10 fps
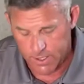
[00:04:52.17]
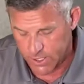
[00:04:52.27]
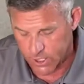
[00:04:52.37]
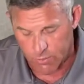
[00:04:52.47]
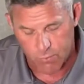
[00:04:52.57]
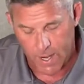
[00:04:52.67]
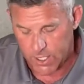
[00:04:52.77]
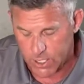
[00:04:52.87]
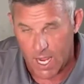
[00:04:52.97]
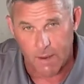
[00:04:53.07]
Does a
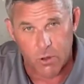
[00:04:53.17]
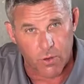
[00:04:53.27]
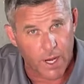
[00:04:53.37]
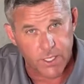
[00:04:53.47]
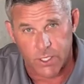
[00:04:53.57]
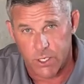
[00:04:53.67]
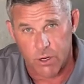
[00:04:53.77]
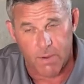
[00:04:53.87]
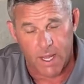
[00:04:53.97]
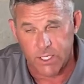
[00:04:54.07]
great job, creates a
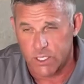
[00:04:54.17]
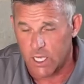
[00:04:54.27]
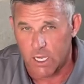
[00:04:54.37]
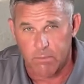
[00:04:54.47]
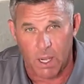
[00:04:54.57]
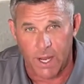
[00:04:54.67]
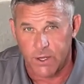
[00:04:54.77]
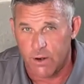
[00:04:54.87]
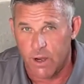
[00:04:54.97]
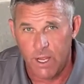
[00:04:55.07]
turbine just like a
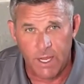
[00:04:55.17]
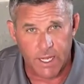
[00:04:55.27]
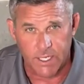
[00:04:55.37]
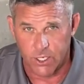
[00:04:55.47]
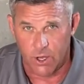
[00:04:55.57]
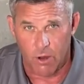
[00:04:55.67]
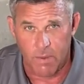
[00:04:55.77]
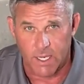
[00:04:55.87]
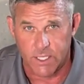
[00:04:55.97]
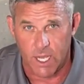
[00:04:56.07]
blender, gets it all
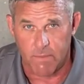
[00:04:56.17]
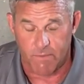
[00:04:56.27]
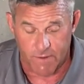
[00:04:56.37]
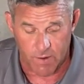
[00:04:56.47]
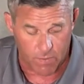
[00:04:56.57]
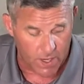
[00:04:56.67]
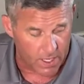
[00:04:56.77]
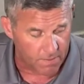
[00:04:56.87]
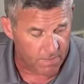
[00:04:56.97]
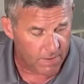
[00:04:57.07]
mixed up very
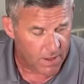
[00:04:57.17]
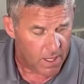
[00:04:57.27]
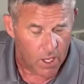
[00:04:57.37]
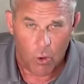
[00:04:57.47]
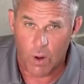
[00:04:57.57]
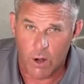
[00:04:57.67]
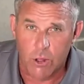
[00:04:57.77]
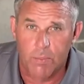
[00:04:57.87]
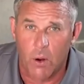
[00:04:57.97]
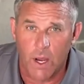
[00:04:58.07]
well. One
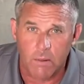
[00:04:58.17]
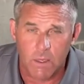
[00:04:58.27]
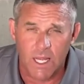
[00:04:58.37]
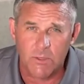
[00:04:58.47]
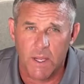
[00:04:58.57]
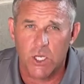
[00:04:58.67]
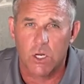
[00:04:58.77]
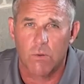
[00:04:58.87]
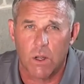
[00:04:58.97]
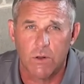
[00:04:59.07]
other point, let's make
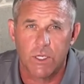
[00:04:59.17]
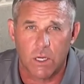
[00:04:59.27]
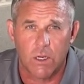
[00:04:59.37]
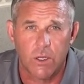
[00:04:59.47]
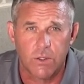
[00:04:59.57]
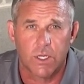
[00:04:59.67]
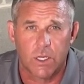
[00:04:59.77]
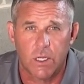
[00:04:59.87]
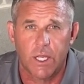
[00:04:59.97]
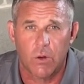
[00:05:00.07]
sure we're using
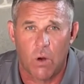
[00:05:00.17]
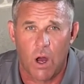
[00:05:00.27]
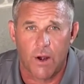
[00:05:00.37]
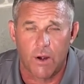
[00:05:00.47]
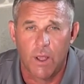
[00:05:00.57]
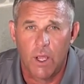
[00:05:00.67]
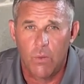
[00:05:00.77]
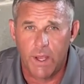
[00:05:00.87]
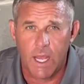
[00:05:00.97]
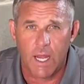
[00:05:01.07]
clean water.
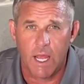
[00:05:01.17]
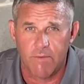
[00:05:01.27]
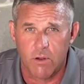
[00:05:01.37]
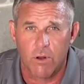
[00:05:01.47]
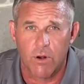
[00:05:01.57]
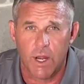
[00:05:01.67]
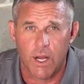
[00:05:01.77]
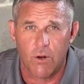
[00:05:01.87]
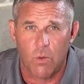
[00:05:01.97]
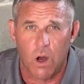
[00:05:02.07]
We can't have
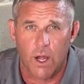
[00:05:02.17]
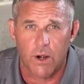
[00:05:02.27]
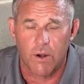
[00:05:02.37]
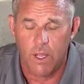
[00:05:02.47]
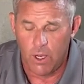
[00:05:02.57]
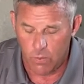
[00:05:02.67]
chlorinated water.